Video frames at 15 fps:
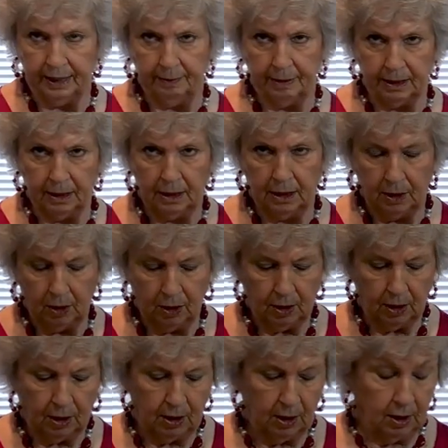him a
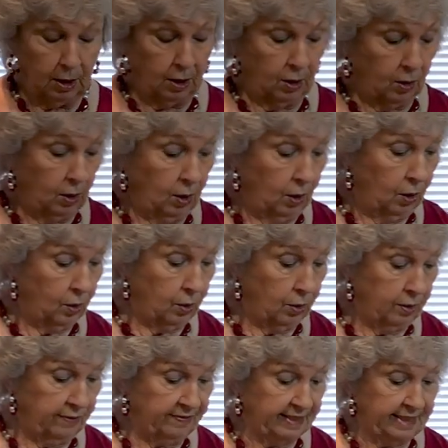
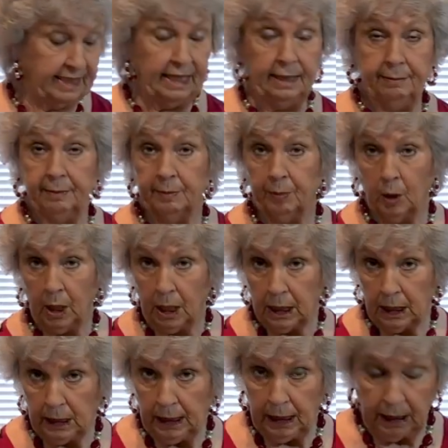order of steamed
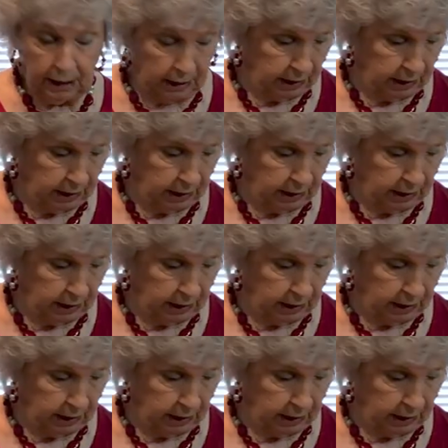broccoli?